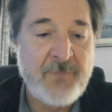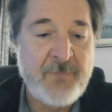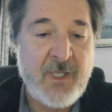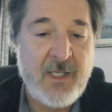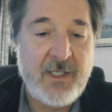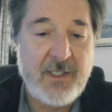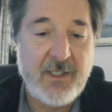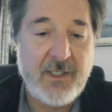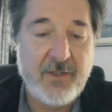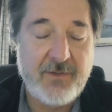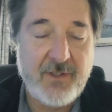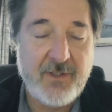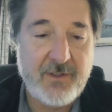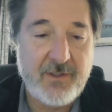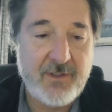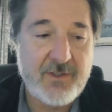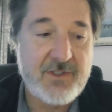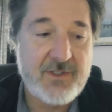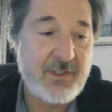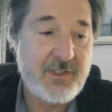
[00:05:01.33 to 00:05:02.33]
you know,
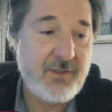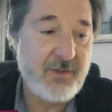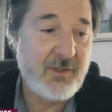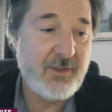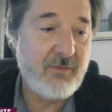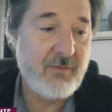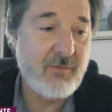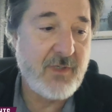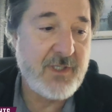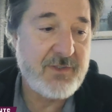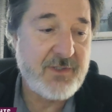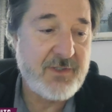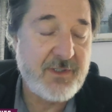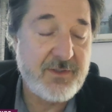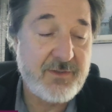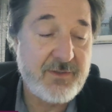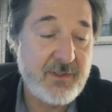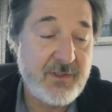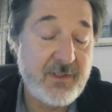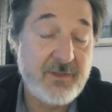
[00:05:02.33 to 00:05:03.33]
the security risk
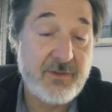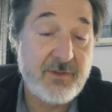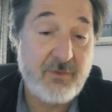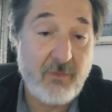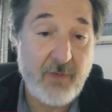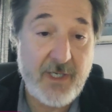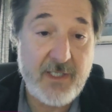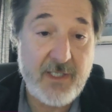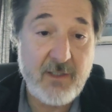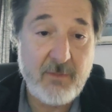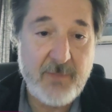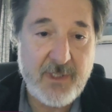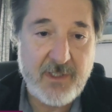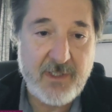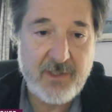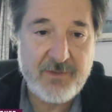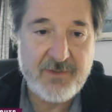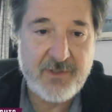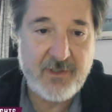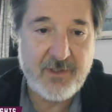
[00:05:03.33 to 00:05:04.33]
is greater
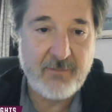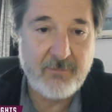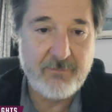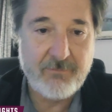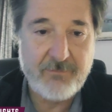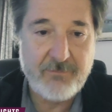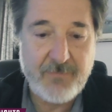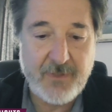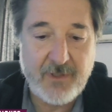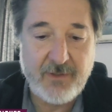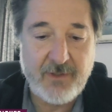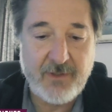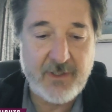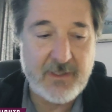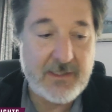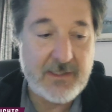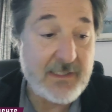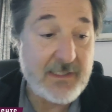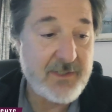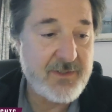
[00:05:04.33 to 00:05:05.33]
because it,
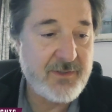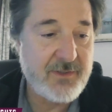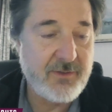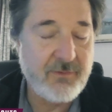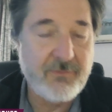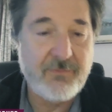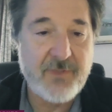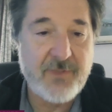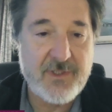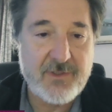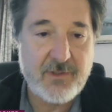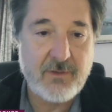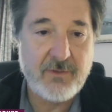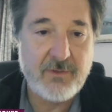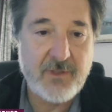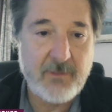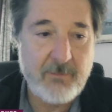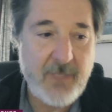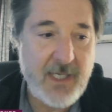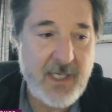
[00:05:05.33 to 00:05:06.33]
it leads to
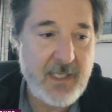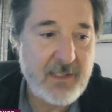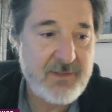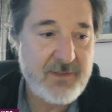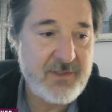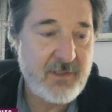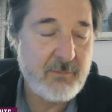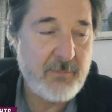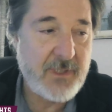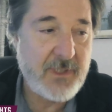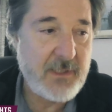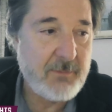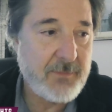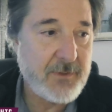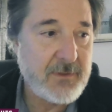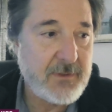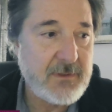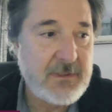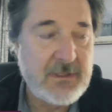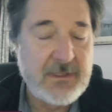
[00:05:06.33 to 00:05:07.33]
physical impacts on
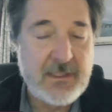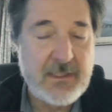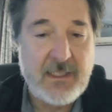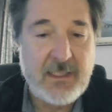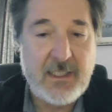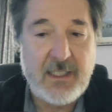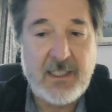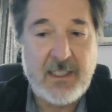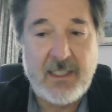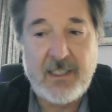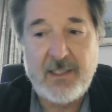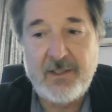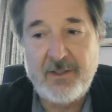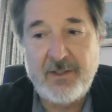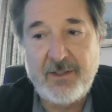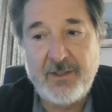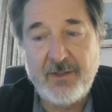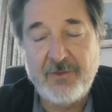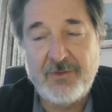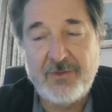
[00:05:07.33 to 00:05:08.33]
people.
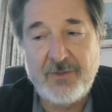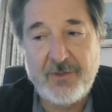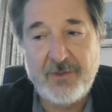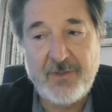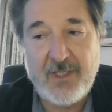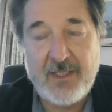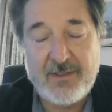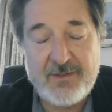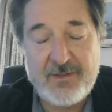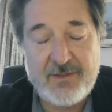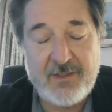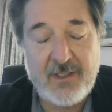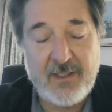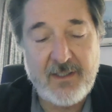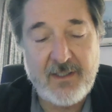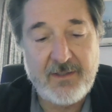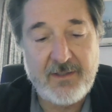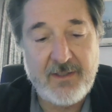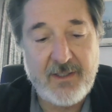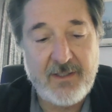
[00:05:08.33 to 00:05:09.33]
You know, so that's
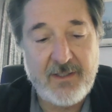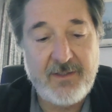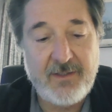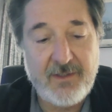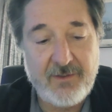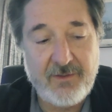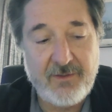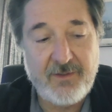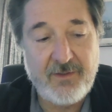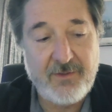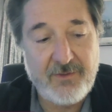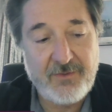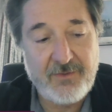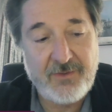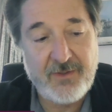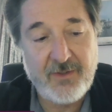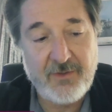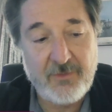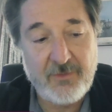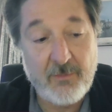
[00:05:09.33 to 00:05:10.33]

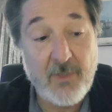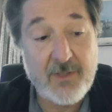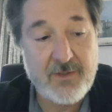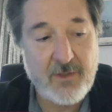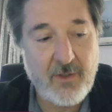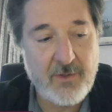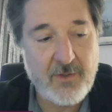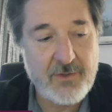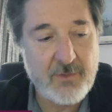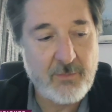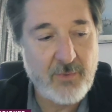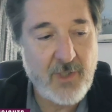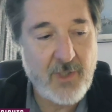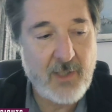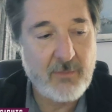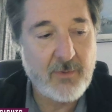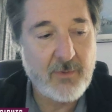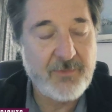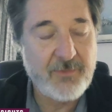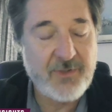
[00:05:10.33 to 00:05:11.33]
there's much larger
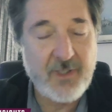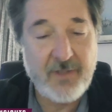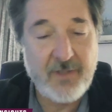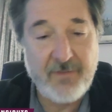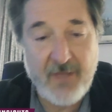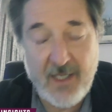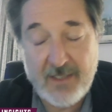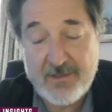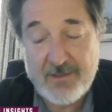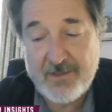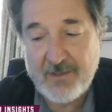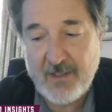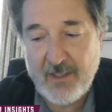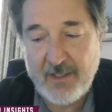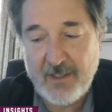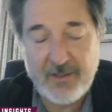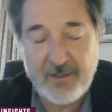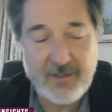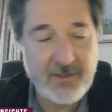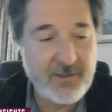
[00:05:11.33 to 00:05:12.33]
problems on that
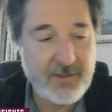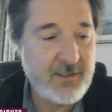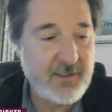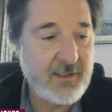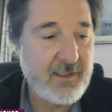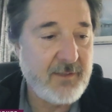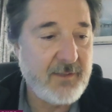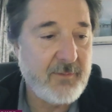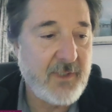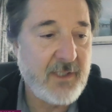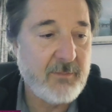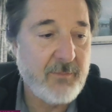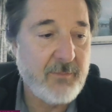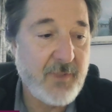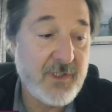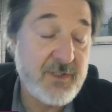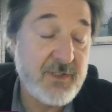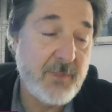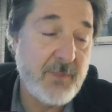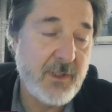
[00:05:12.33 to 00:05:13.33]
side, and
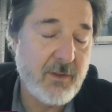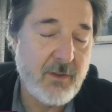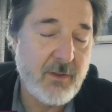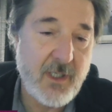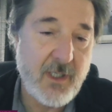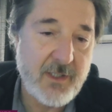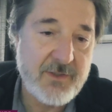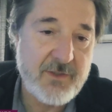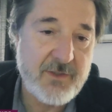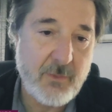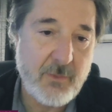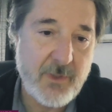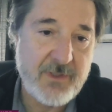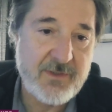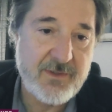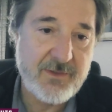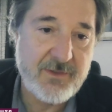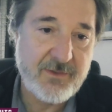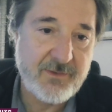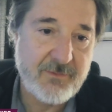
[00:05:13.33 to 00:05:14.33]
much bigger
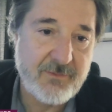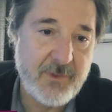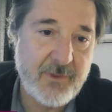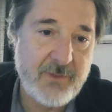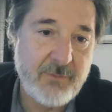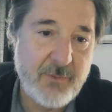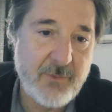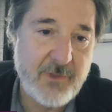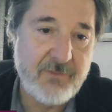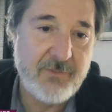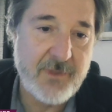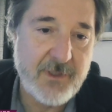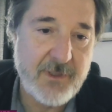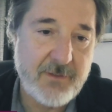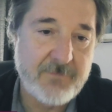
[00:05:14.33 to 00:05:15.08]
consequences that we feel.